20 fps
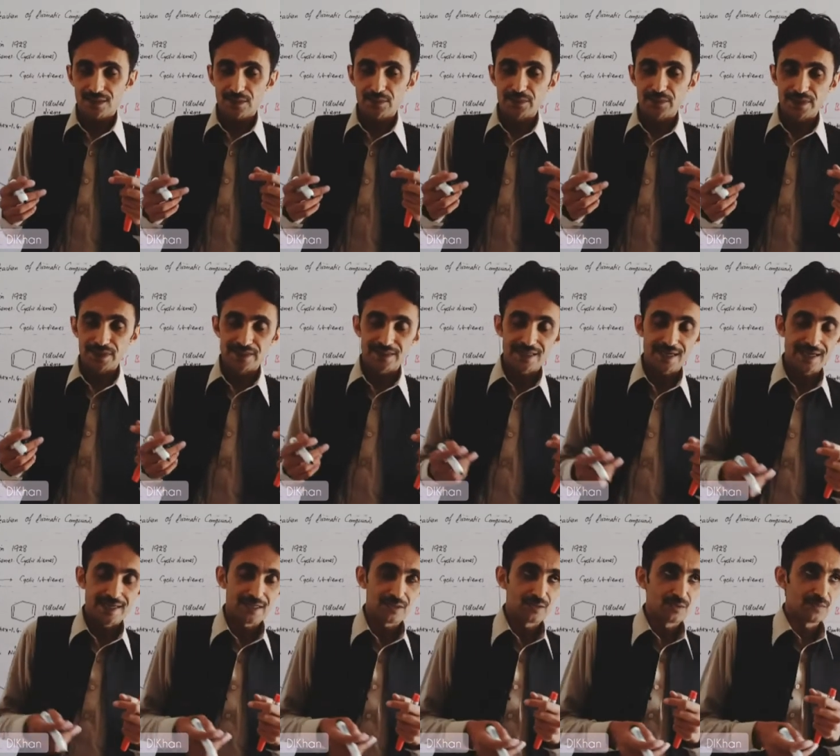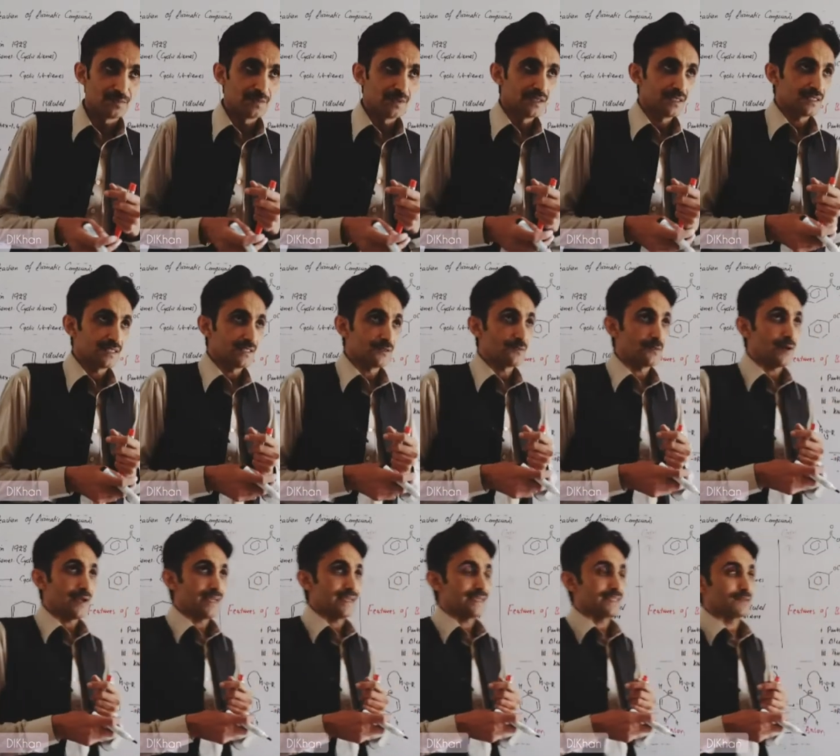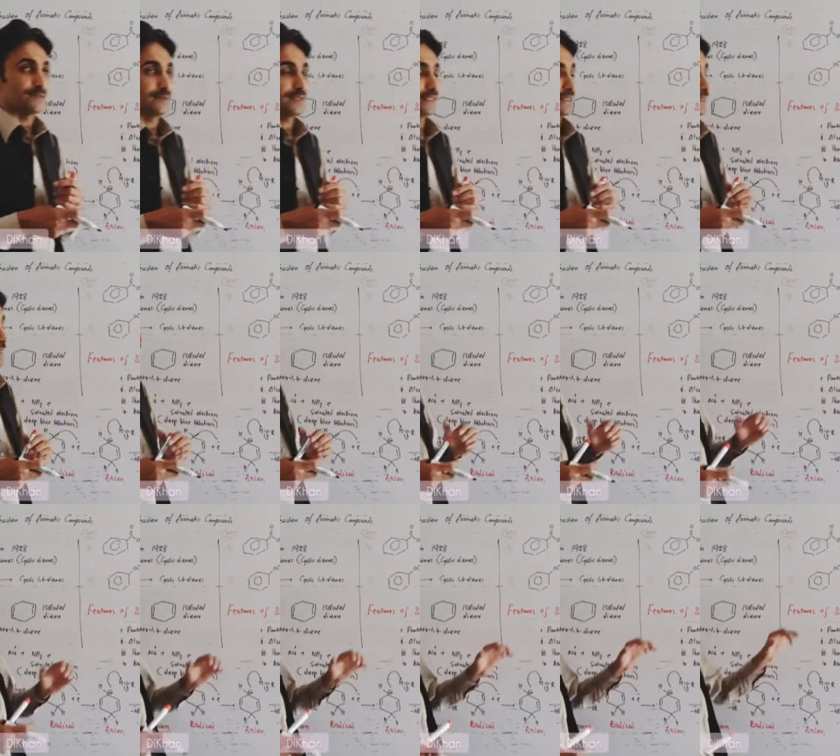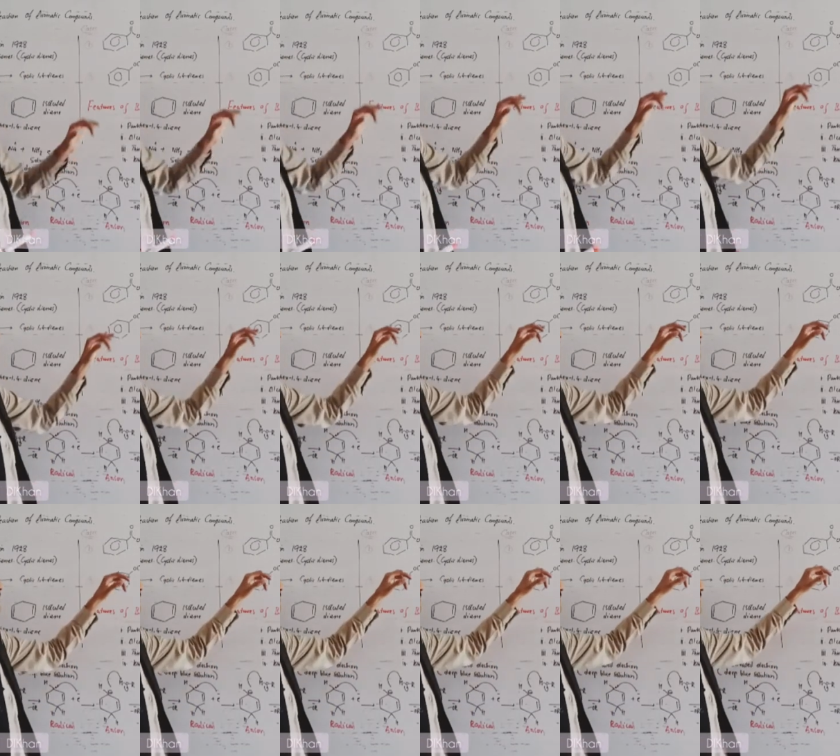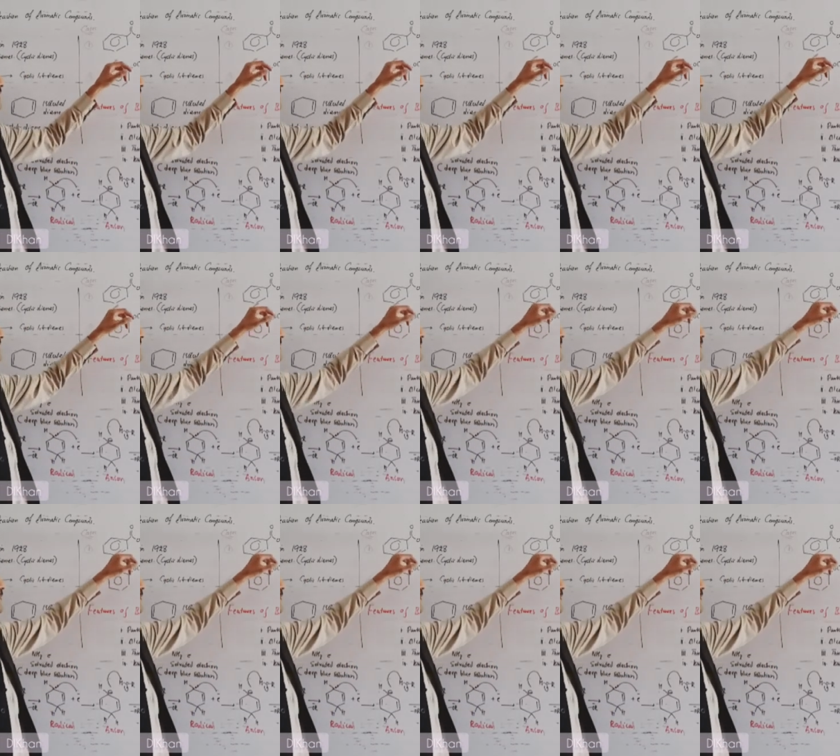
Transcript: withdrawing group, that why in one case the ipso carbon bearing